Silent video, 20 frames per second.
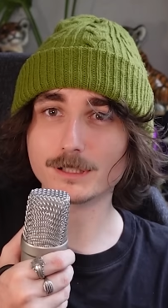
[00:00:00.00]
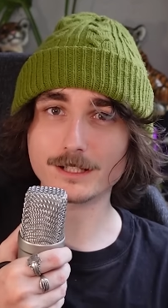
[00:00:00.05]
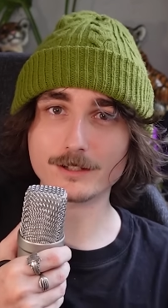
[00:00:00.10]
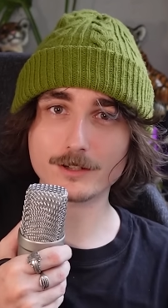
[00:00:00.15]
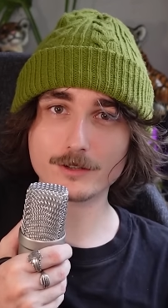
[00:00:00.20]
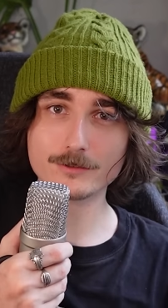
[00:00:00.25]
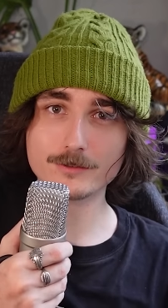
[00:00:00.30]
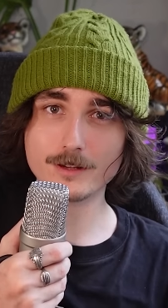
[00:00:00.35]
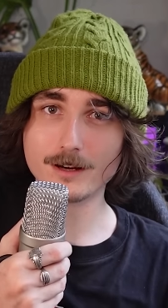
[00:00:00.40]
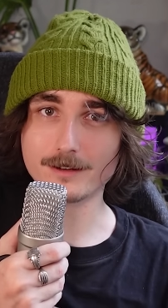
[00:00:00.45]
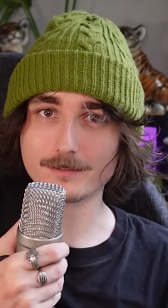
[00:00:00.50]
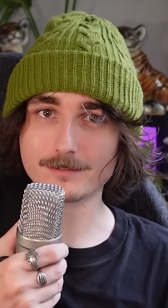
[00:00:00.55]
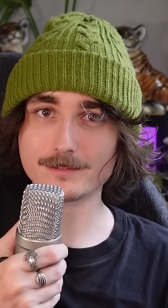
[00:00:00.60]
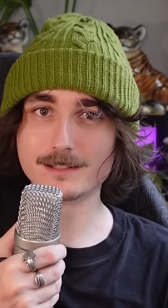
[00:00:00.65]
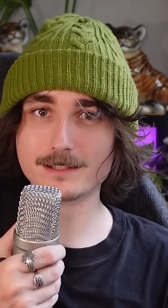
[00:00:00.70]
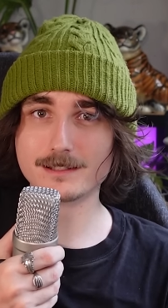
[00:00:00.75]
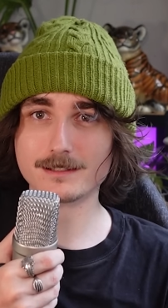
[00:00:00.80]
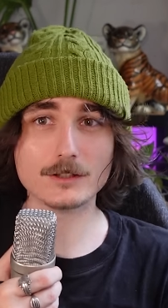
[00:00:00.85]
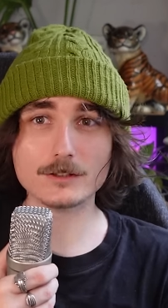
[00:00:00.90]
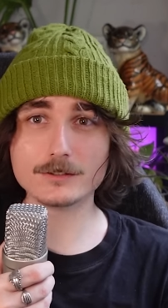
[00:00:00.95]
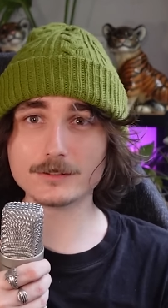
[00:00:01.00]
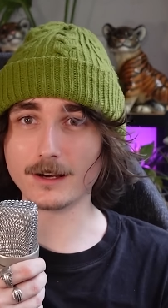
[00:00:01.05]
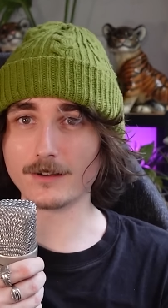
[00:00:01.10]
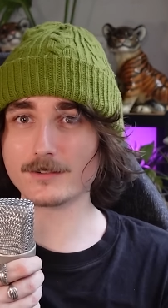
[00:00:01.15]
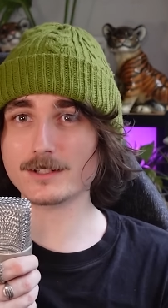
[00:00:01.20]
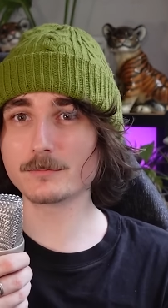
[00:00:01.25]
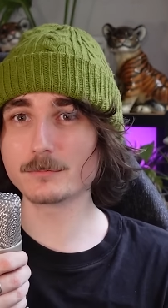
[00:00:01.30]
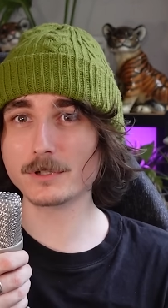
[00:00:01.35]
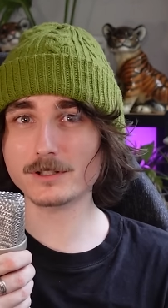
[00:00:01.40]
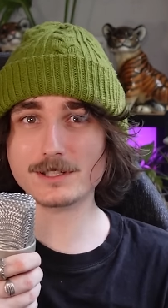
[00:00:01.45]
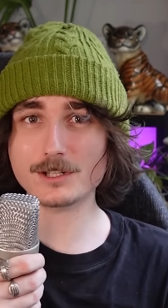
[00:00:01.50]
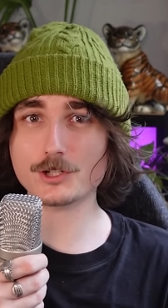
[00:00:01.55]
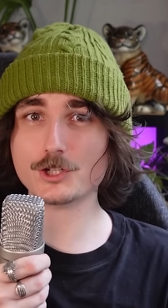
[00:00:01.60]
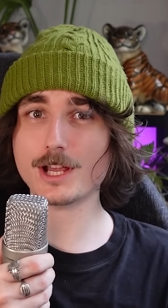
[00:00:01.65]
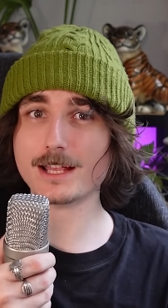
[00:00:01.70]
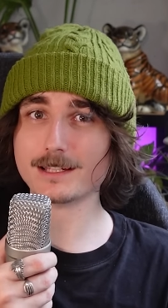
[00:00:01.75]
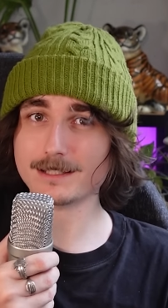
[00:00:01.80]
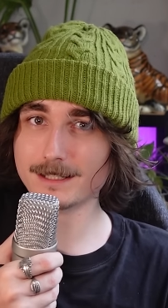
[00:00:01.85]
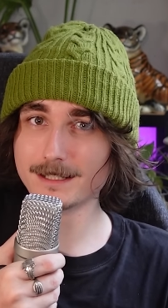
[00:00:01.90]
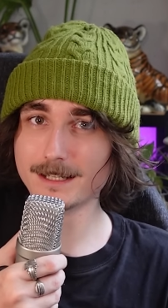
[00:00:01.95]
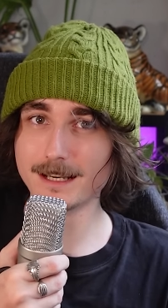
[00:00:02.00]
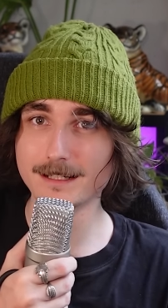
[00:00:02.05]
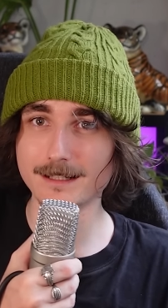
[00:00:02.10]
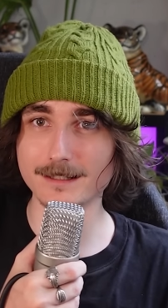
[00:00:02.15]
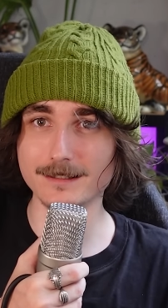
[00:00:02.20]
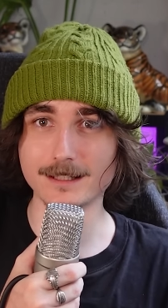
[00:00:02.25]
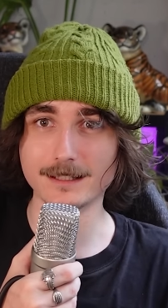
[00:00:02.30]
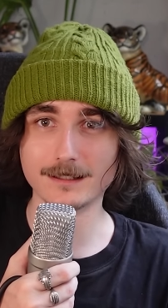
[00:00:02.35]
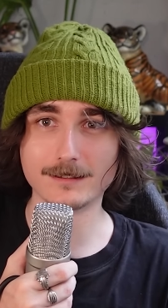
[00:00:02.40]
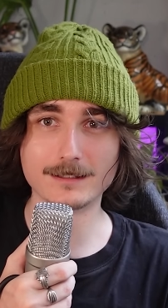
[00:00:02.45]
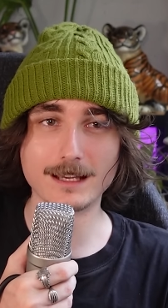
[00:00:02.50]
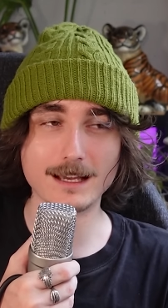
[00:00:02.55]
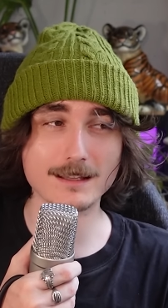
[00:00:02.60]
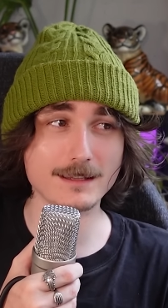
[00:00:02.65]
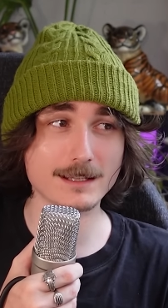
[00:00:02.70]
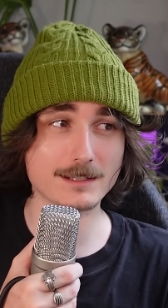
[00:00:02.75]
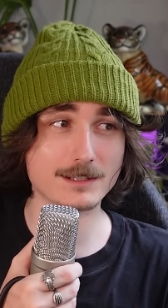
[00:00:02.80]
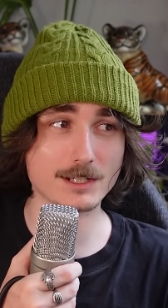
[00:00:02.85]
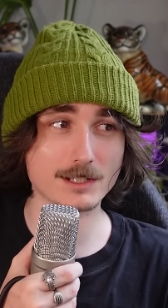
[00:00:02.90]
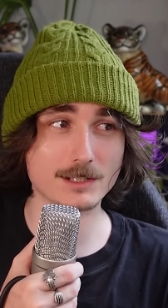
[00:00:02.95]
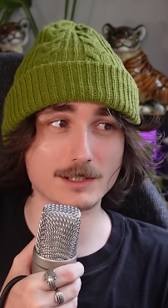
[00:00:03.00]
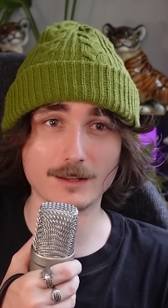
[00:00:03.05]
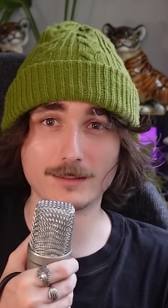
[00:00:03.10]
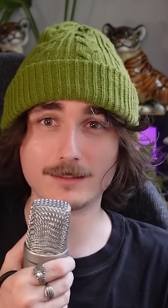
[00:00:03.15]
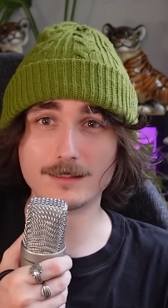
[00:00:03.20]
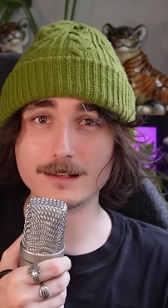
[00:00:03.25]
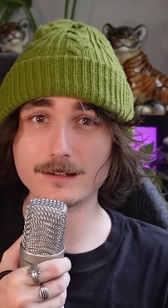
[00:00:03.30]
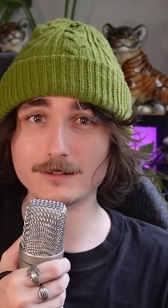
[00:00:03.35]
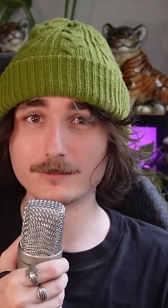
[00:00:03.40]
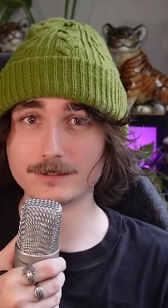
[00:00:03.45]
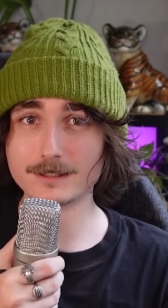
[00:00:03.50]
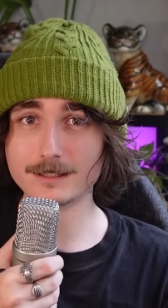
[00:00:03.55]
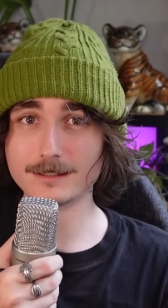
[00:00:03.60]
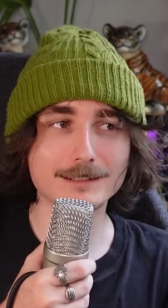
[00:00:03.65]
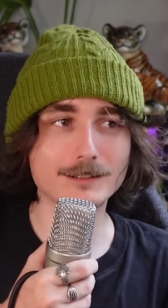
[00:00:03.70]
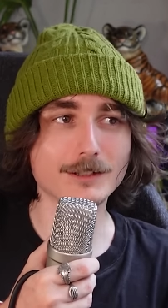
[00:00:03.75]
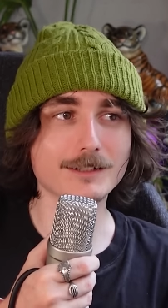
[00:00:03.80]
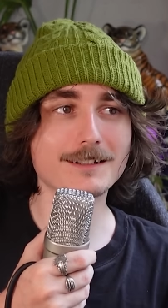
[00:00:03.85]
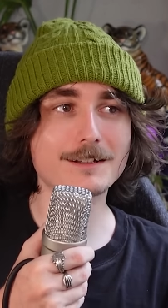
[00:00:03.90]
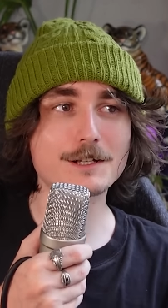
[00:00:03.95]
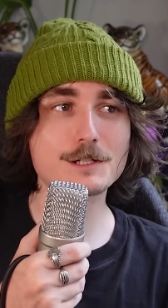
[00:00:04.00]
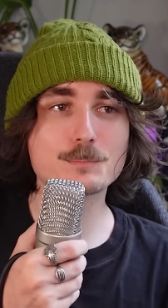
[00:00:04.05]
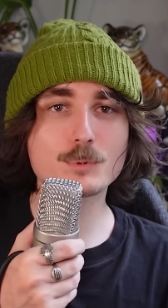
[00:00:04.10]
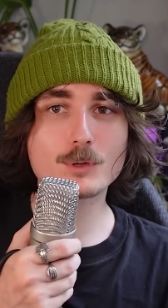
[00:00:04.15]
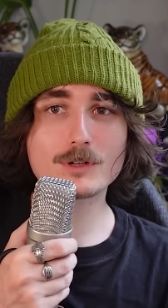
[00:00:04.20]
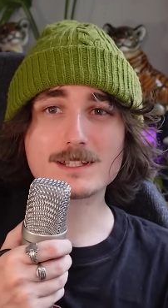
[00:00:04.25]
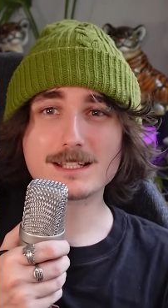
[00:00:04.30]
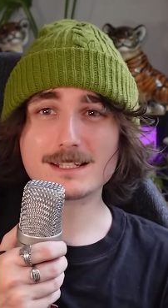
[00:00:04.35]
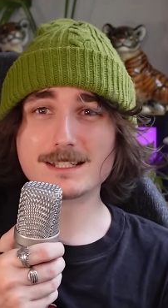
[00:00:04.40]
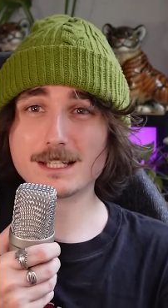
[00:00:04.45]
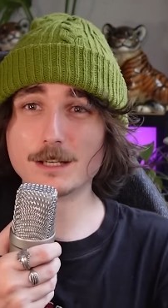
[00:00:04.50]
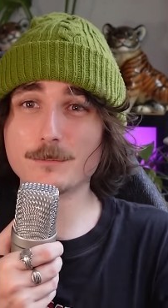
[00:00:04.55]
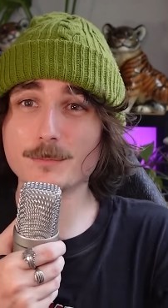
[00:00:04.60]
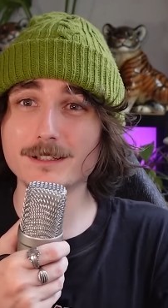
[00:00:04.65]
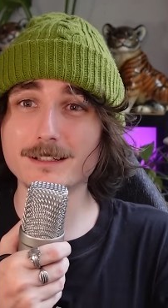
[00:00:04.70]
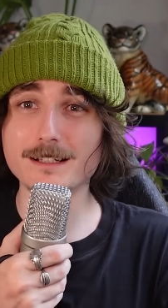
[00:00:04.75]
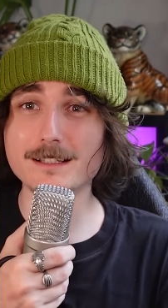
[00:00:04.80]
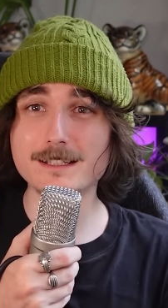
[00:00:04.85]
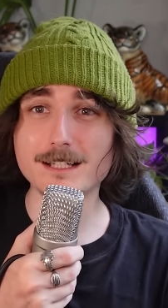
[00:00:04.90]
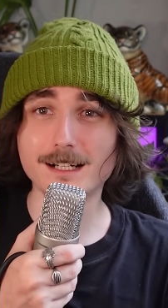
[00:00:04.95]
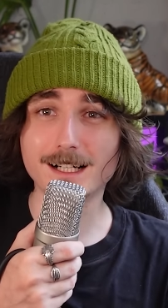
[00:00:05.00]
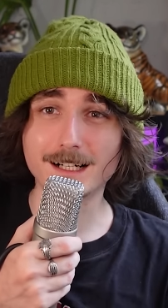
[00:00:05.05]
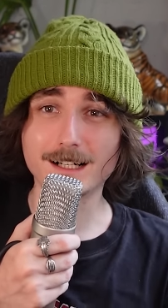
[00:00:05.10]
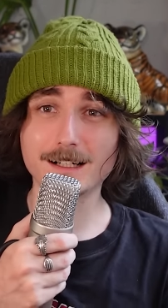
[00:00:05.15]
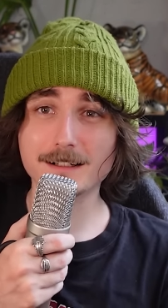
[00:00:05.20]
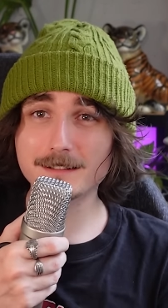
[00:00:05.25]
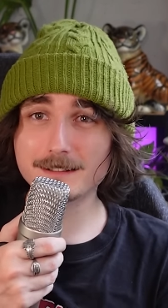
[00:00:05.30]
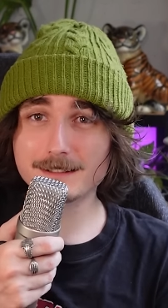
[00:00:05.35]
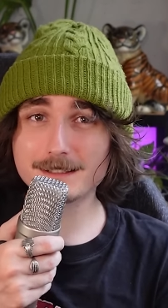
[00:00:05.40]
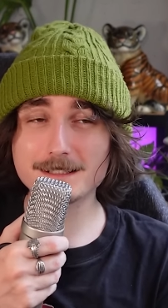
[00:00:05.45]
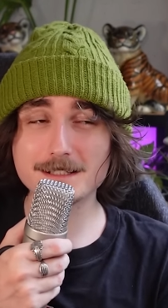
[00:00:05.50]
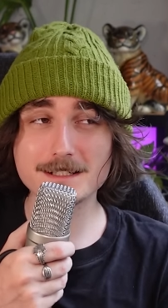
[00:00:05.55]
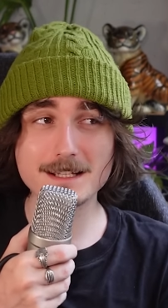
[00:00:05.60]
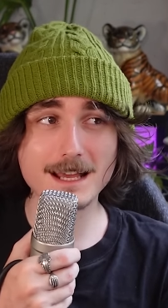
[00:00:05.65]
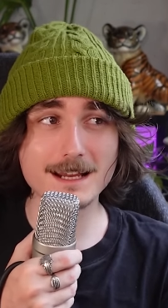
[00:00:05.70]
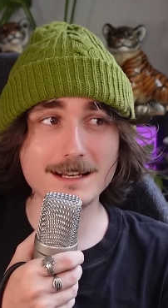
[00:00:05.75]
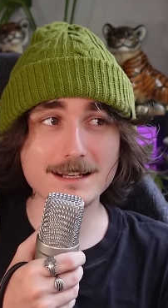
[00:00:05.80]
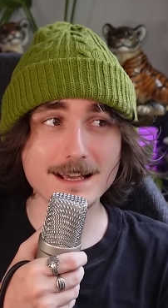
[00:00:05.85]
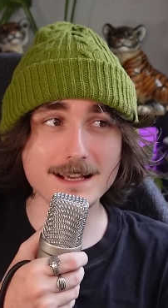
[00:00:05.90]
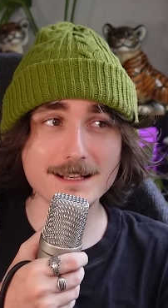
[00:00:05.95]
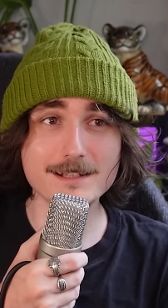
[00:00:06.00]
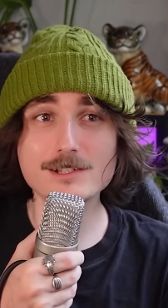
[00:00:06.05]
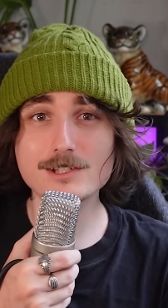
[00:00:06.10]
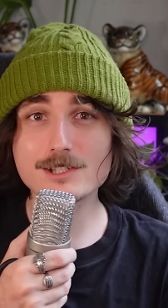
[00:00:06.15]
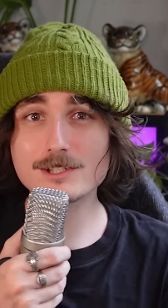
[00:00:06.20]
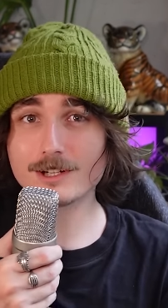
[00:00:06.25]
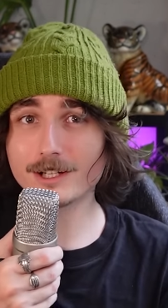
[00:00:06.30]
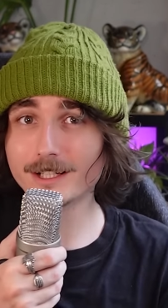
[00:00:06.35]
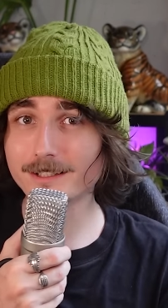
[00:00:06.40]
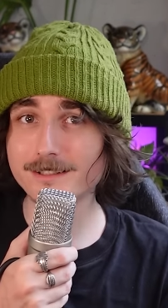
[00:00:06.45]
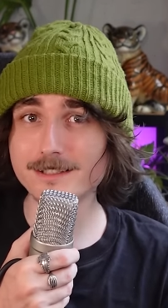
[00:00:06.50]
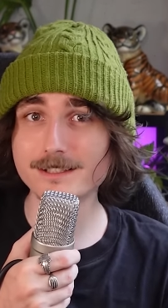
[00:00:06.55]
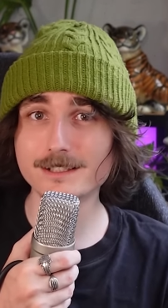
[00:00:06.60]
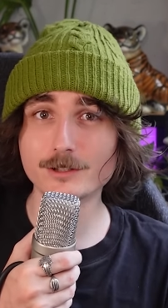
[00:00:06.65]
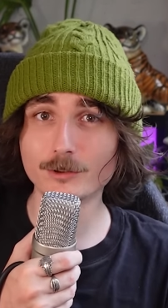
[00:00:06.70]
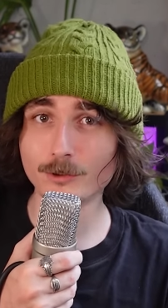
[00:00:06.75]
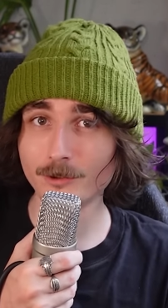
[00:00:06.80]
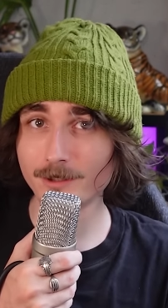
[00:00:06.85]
But who knows? Who knows? I'm not suggesting anything, okay? That's just a theory. A lot of these books are seemingly targeted at a certain